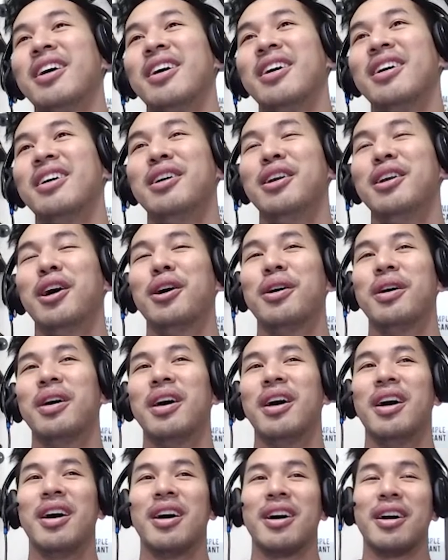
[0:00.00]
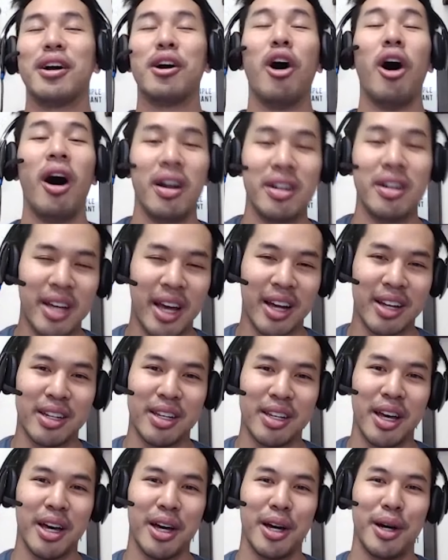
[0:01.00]
you know uh, contact
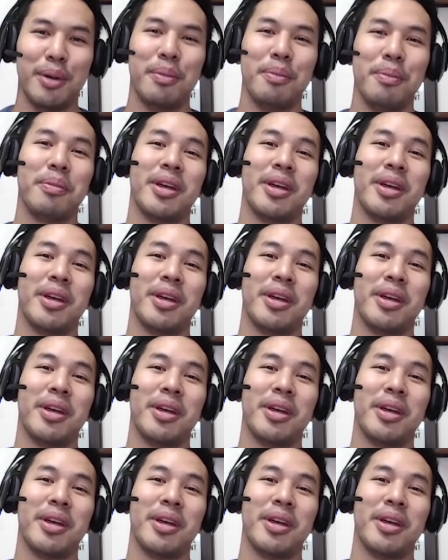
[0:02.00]
them